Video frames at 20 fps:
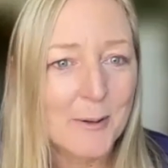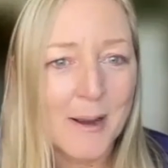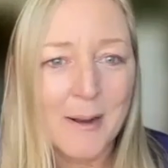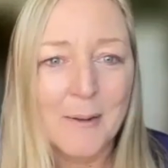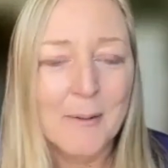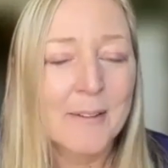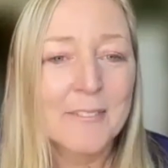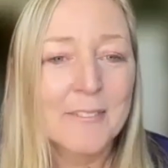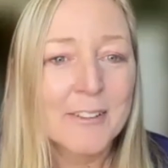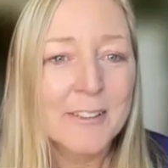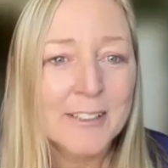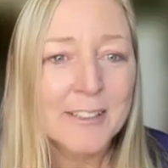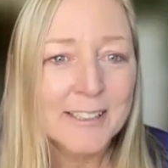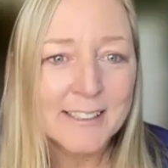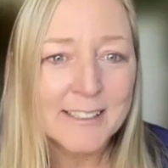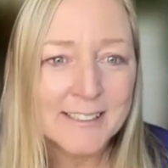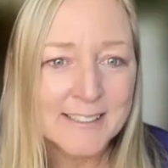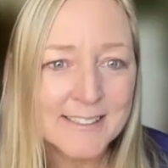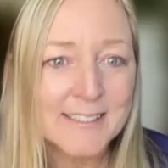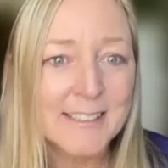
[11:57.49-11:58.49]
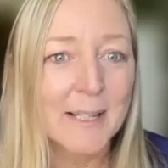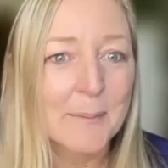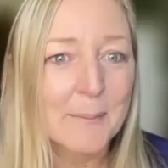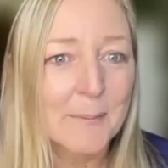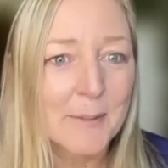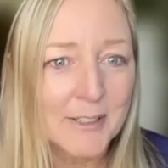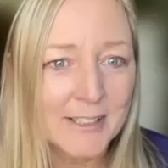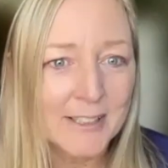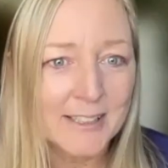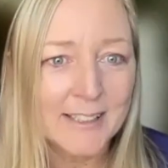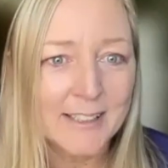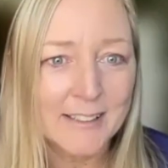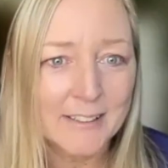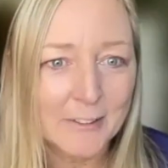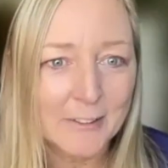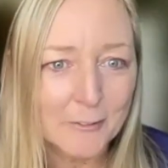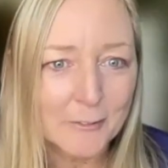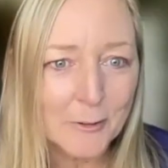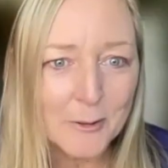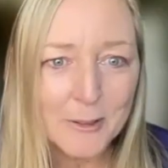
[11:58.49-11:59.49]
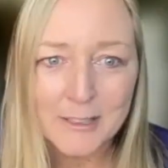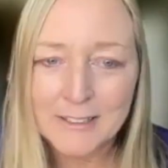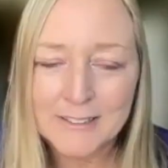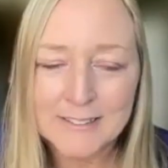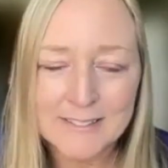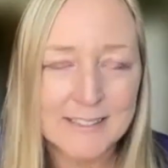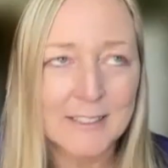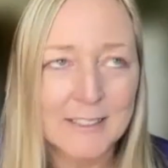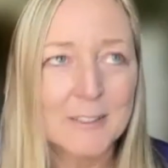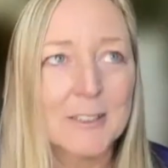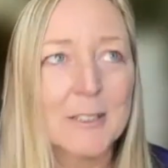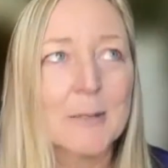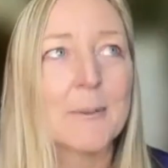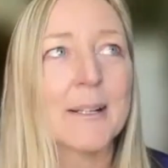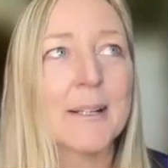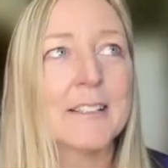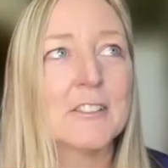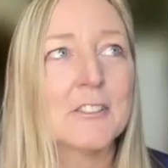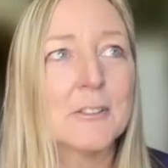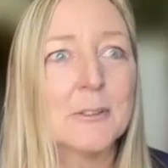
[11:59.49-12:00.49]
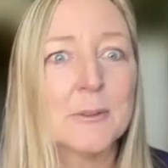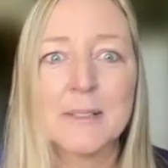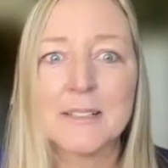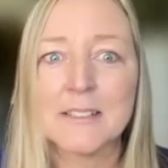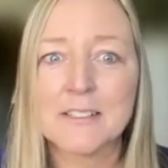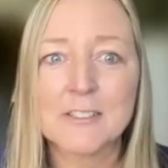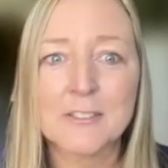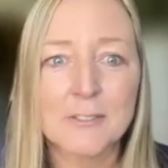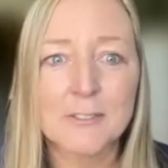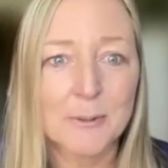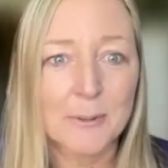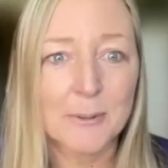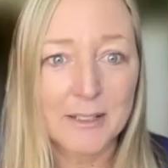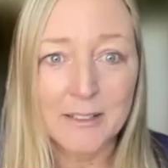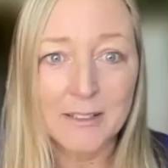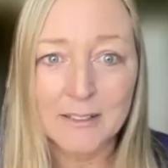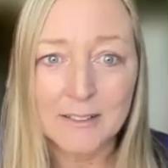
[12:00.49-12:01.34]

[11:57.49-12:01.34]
however it is that I'm going to get through it, because the only way to it is through it.